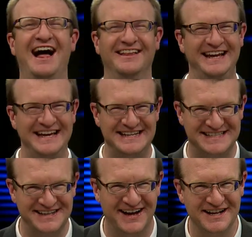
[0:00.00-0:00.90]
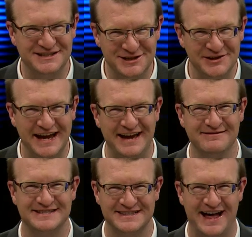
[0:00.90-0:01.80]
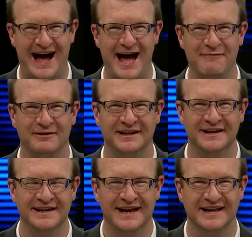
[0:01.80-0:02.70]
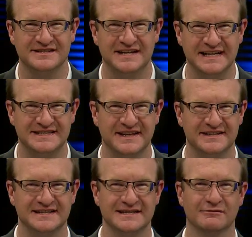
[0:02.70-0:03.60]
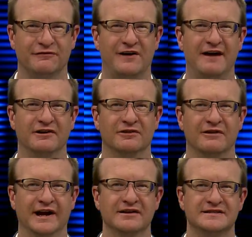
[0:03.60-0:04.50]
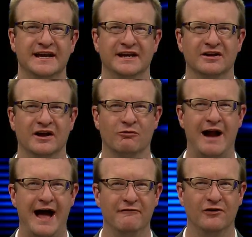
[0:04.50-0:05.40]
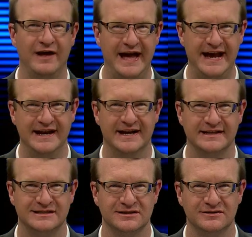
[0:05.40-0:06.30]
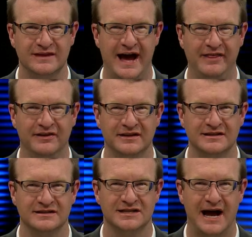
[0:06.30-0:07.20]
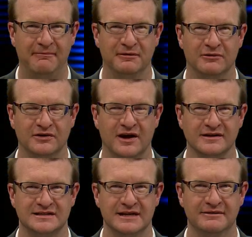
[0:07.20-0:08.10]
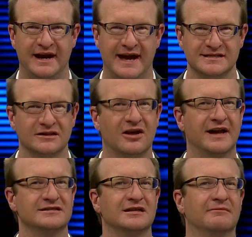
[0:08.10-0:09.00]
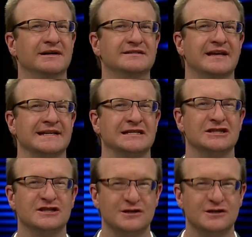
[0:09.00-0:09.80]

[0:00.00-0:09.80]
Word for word: Allen East on a two-game slide, but has a chance to end the season with a 500 record, taking on rival Ada. To do that, they'll need to top the Bulldog team that hasn't lost to the Mustangs since